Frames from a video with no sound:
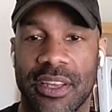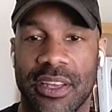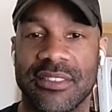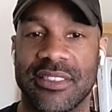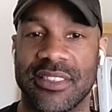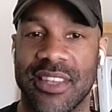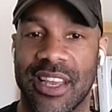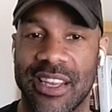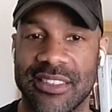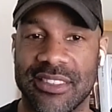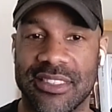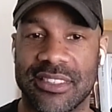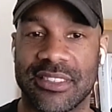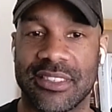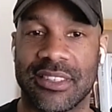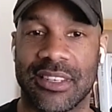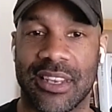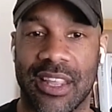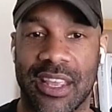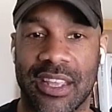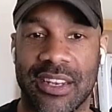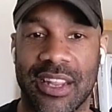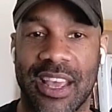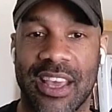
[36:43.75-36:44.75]
insights and
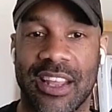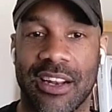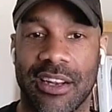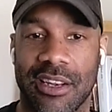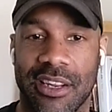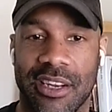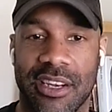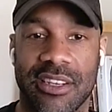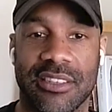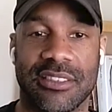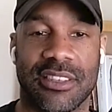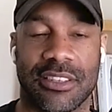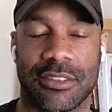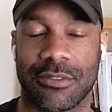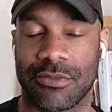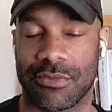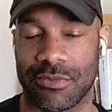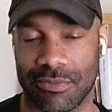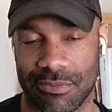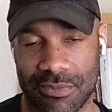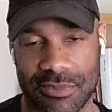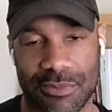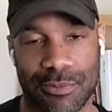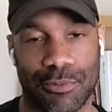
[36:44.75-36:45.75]
analytics is
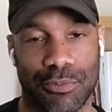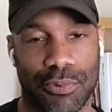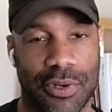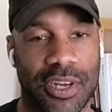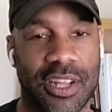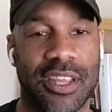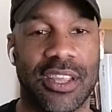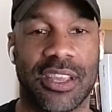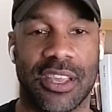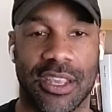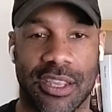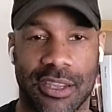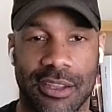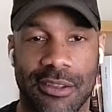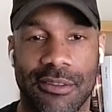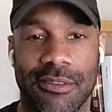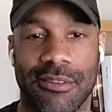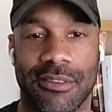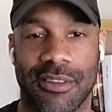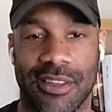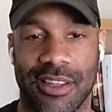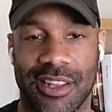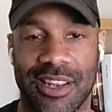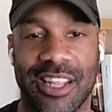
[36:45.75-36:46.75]
pretty key.
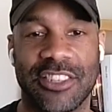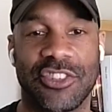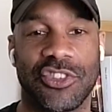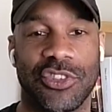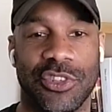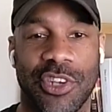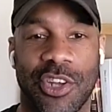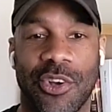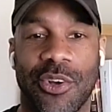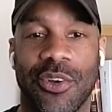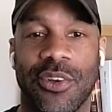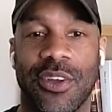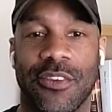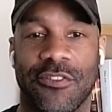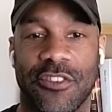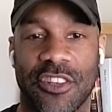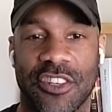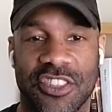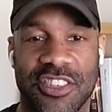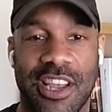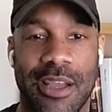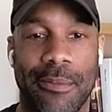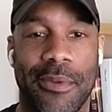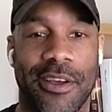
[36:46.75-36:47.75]
It lets you know if your
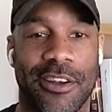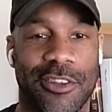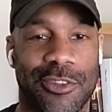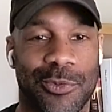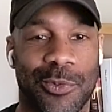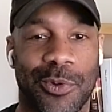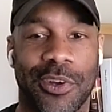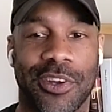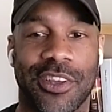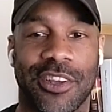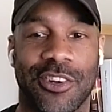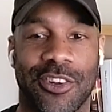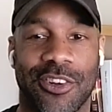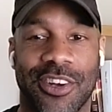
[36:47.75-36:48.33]
chatbot is working or